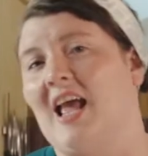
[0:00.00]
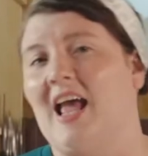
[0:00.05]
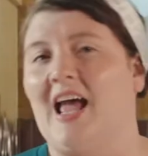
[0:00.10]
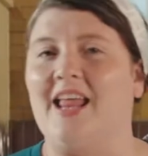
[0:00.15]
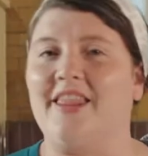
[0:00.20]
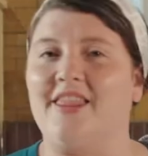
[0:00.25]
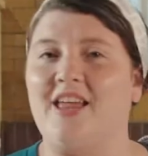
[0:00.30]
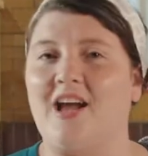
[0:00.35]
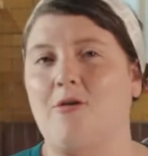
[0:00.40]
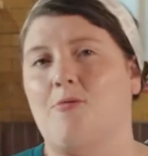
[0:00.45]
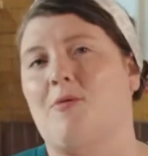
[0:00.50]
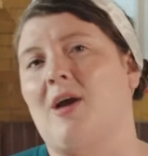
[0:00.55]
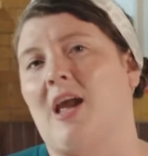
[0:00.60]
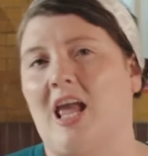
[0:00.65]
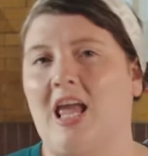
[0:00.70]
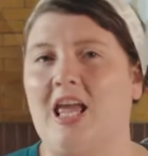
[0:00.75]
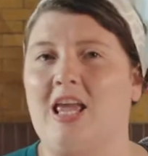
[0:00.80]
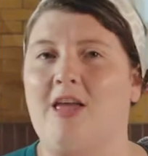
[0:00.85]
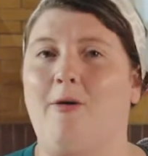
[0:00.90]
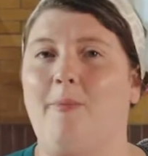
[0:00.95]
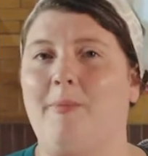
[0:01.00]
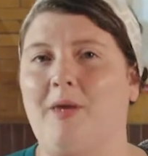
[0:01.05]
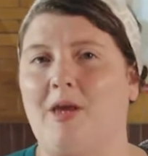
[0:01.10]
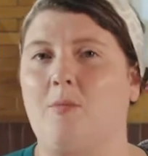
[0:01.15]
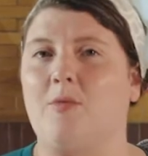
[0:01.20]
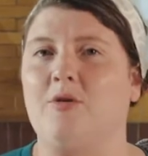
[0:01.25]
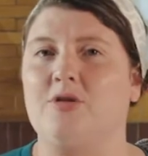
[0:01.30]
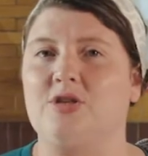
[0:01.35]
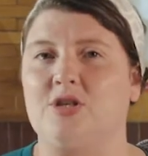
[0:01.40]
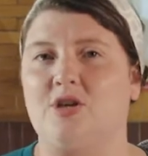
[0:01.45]
and that way you'll be
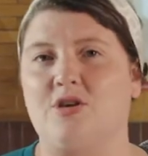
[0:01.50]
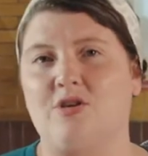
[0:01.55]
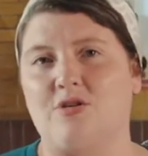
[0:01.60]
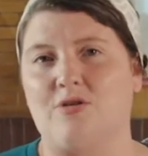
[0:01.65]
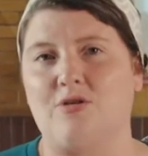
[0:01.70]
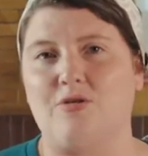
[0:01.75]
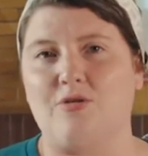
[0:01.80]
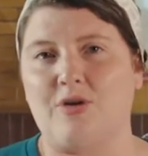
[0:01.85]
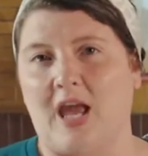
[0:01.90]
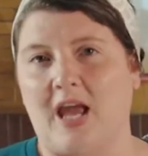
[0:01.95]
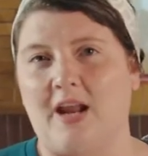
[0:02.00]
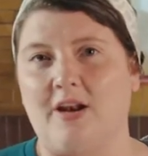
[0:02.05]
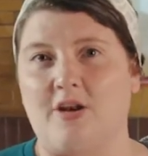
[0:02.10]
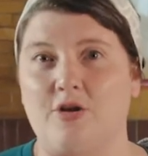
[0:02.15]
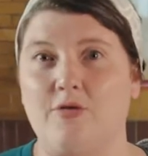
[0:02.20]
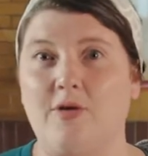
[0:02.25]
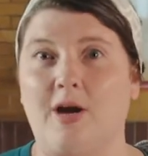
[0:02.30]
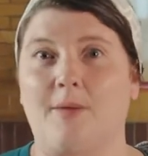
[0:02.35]
able to get new